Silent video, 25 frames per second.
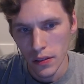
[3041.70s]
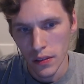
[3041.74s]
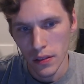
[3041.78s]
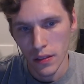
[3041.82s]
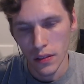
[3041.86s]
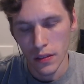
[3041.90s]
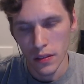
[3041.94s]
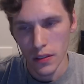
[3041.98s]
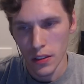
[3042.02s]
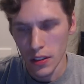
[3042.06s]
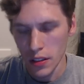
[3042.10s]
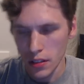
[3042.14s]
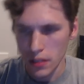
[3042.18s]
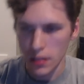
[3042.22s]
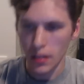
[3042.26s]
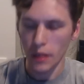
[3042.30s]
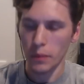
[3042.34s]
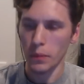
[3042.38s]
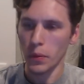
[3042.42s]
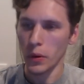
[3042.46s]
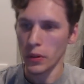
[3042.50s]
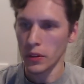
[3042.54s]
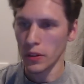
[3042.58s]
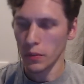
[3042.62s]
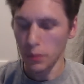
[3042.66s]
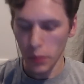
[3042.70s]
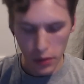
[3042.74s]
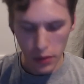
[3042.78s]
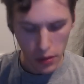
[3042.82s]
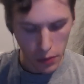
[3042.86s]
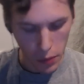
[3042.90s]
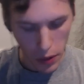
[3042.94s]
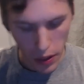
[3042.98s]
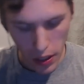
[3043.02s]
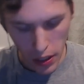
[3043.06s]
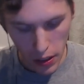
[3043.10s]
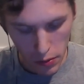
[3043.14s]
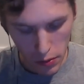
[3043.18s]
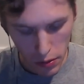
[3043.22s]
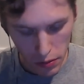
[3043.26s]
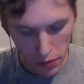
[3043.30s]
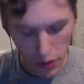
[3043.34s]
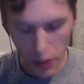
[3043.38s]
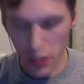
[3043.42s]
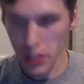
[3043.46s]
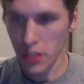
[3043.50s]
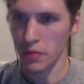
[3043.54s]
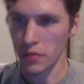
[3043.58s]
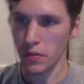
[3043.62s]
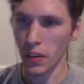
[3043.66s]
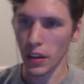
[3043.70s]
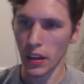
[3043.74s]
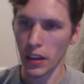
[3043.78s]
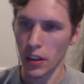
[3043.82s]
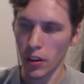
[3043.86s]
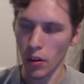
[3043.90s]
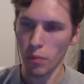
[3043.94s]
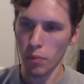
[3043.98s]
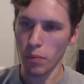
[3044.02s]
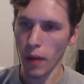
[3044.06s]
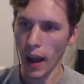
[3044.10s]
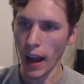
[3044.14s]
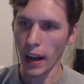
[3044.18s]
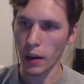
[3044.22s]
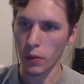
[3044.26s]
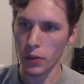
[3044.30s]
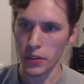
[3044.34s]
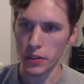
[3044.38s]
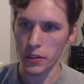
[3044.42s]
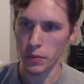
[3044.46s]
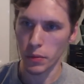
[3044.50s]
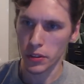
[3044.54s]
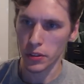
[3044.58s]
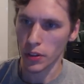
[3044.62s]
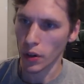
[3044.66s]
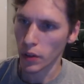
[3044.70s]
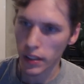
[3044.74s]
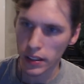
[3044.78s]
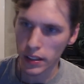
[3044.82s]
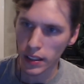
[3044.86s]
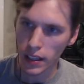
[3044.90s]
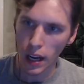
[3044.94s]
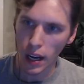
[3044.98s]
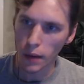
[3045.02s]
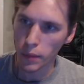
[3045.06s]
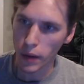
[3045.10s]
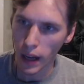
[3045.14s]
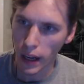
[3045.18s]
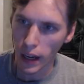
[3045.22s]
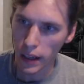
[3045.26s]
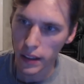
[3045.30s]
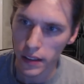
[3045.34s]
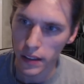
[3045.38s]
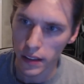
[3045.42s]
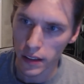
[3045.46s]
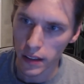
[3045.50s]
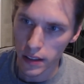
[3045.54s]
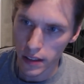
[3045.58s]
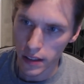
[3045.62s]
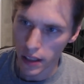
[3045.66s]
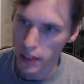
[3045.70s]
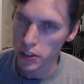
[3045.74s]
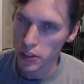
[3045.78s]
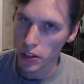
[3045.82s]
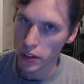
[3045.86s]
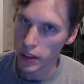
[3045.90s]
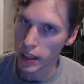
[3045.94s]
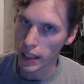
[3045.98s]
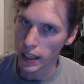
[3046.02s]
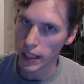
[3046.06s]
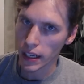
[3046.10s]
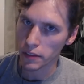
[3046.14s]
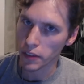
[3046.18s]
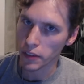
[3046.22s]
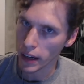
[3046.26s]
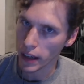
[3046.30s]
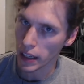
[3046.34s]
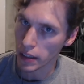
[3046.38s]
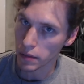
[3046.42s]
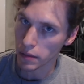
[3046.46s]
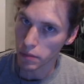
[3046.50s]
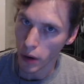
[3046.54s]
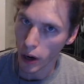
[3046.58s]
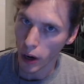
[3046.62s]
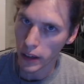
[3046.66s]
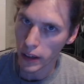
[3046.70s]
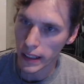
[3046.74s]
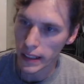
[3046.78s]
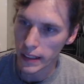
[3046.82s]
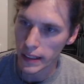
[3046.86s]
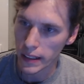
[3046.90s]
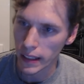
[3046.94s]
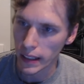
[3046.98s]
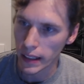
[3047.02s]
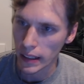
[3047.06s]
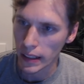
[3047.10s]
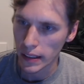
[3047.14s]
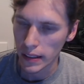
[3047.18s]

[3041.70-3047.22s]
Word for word: Just put the put the put it in reverse and fucking go backwards, but don't hit the guy behind you because then you're gonna get a fucking parking ticket.